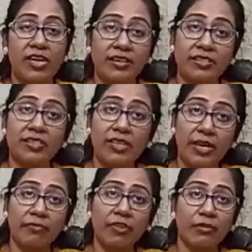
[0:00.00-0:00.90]
that is the
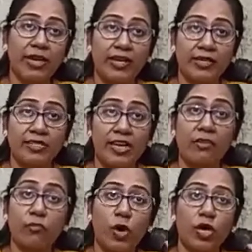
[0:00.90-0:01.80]
time when we
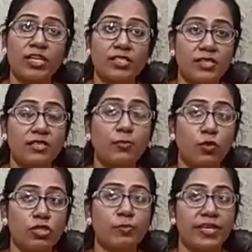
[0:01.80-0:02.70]
understand what is it
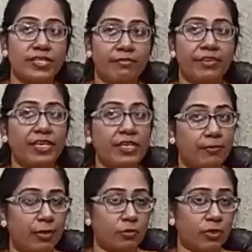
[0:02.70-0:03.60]
more specifically
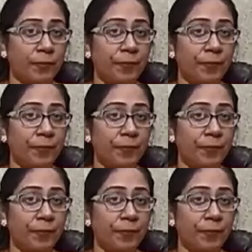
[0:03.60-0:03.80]
about.